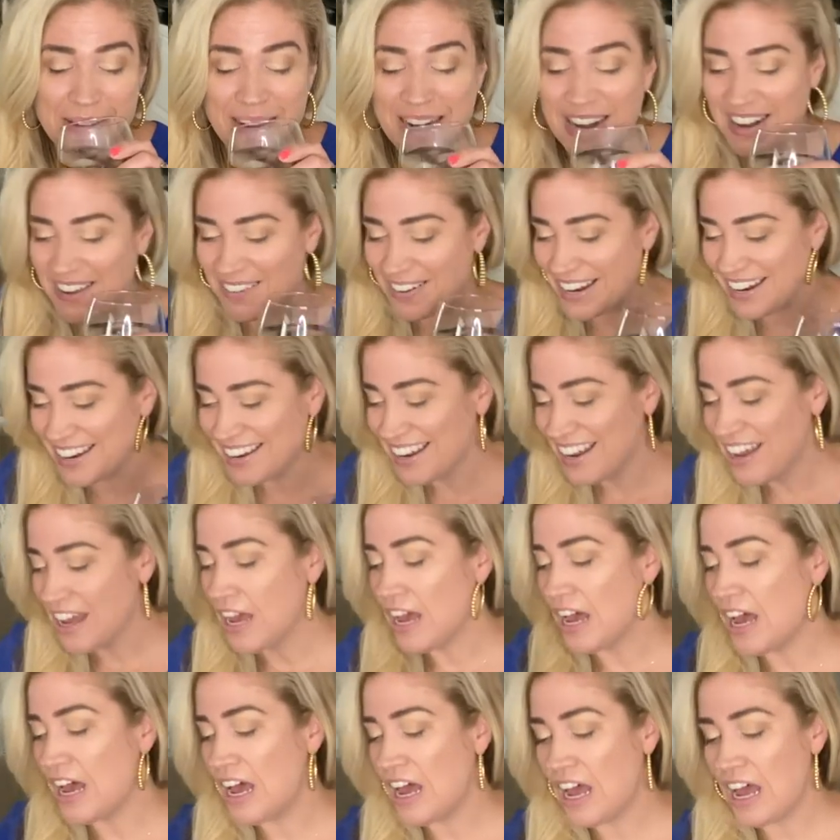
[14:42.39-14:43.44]
But anyway,
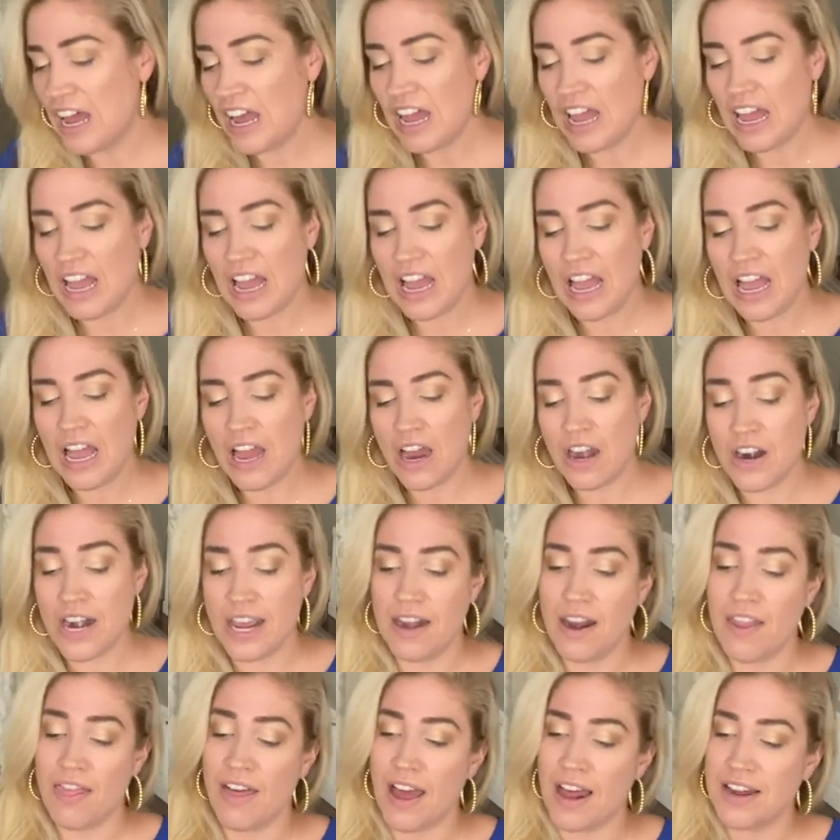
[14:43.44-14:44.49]
uh, all
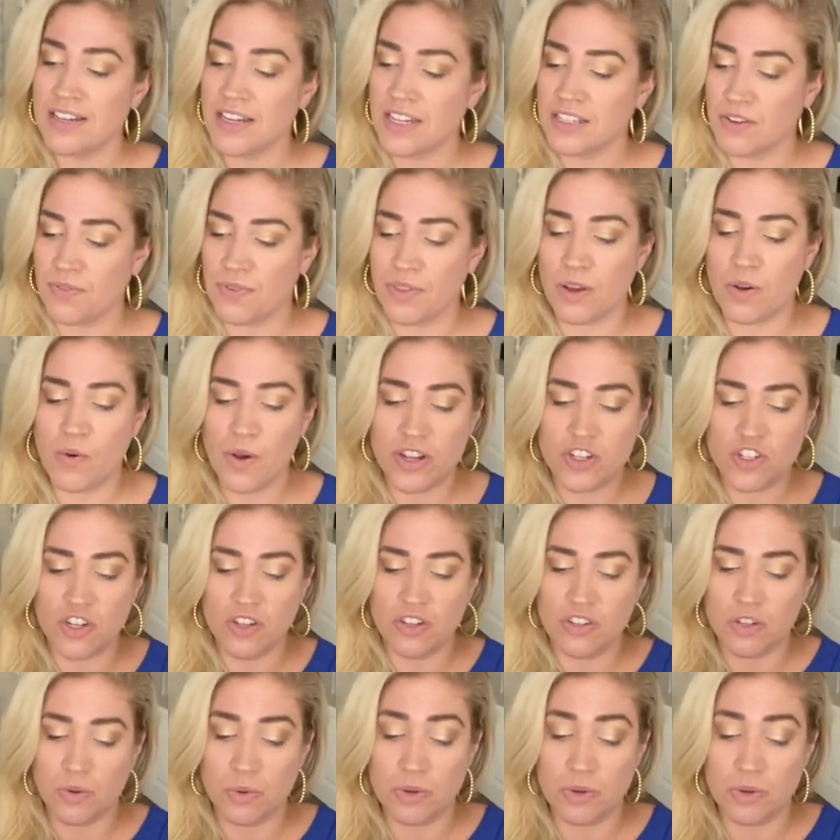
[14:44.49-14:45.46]
right, that does it for the questions.